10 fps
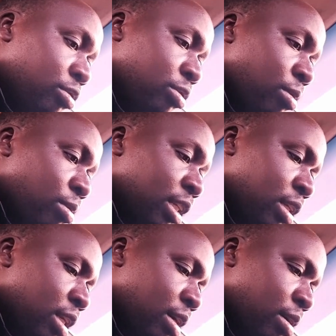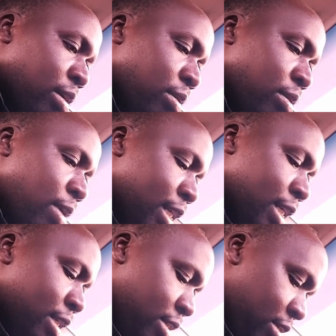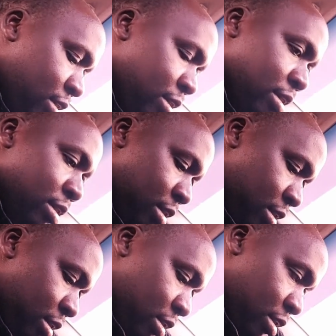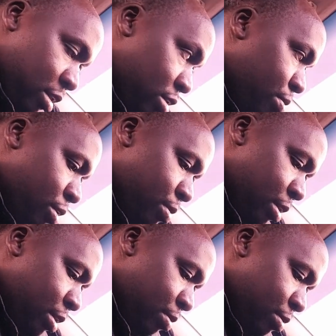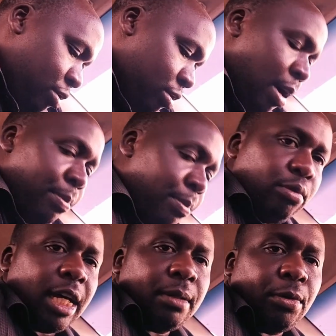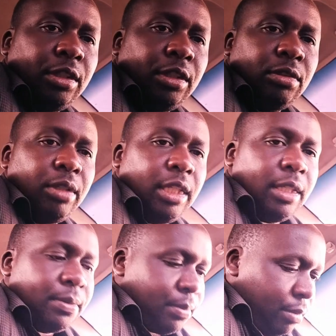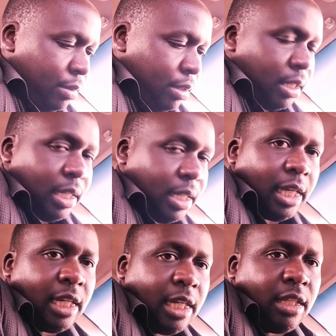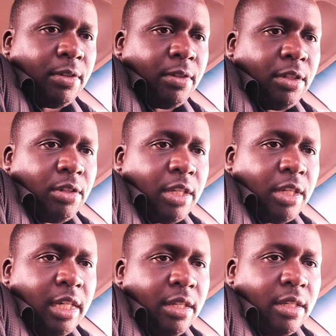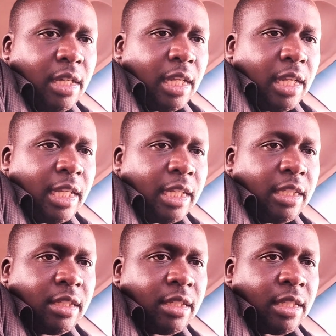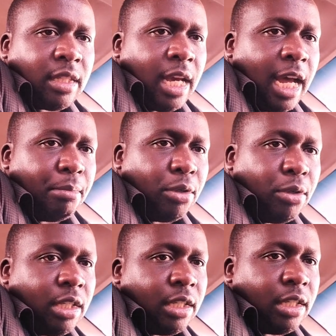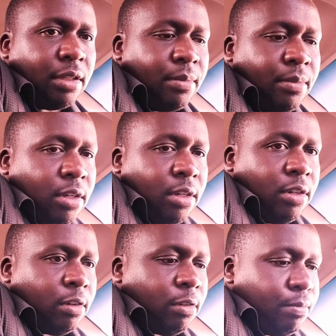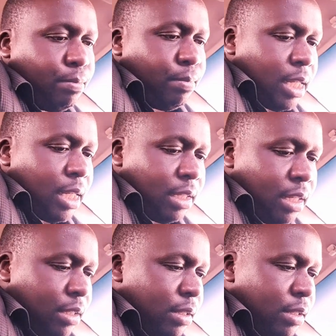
once in a while it's no problem so up to that point we end this video here and that is the unboxing of passers